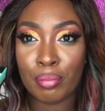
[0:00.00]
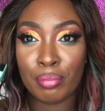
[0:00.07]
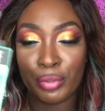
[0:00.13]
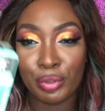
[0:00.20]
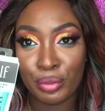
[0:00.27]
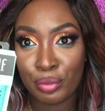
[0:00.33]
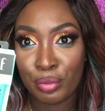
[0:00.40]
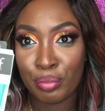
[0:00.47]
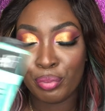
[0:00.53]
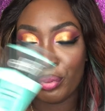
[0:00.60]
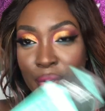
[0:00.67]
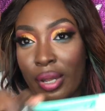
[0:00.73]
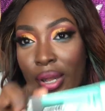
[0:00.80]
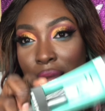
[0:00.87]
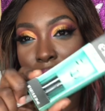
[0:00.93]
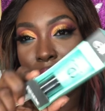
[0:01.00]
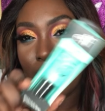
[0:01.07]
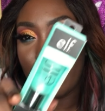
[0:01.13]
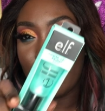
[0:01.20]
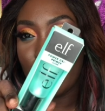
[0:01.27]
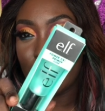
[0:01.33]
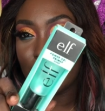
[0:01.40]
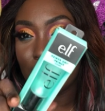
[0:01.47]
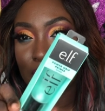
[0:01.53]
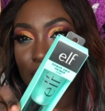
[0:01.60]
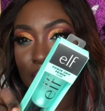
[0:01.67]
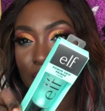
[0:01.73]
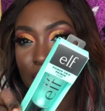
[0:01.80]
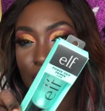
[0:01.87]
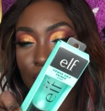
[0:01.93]
dupe. I got
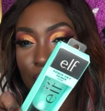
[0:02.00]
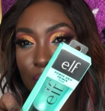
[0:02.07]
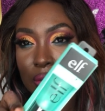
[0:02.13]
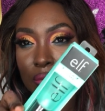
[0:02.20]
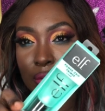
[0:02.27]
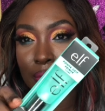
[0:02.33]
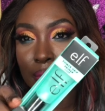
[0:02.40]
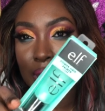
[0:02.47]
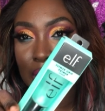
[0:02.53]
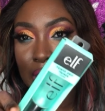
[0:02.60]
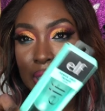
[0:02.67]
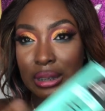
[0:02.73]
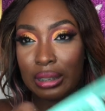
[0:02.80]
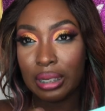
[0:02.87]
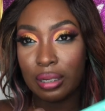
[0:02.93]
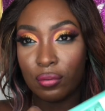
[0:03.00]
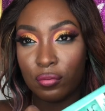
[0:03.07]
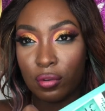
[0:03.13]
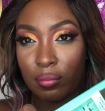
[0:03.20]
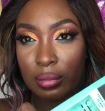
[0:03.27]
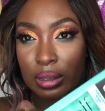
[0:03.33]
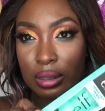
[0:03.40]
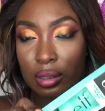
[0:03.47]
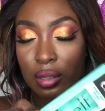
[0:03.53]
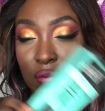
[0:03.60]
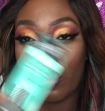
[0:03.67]
that to use for my kit and for myself.